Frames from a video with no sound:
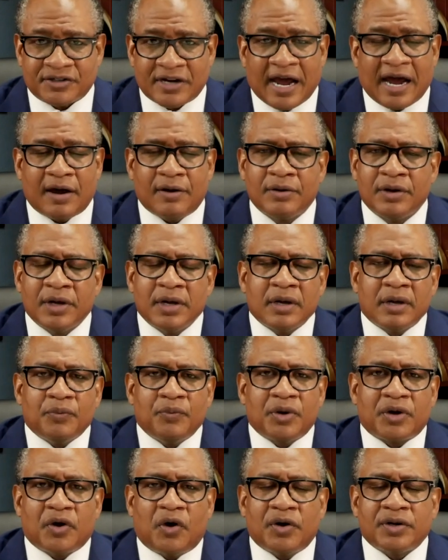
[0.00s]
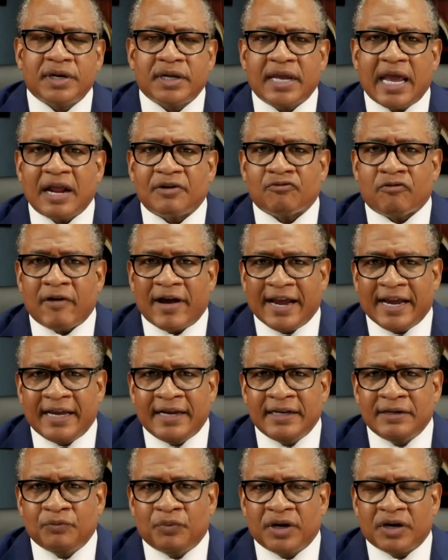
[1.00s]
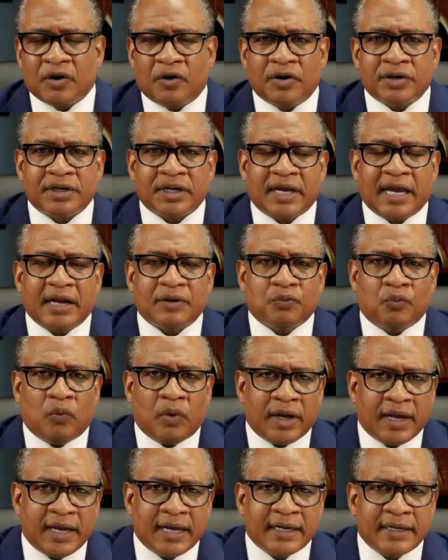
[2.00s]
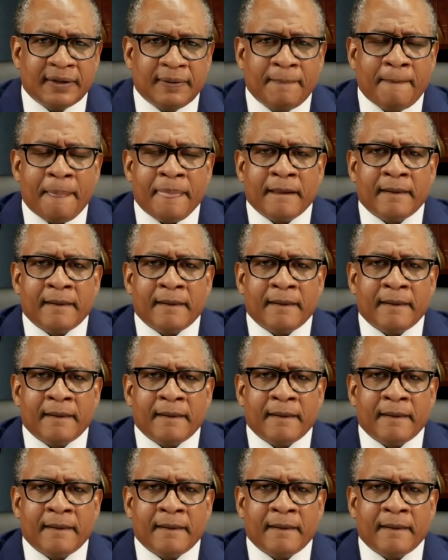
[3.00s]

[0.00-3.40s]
Now, we're going to get rain, we're going to get wind,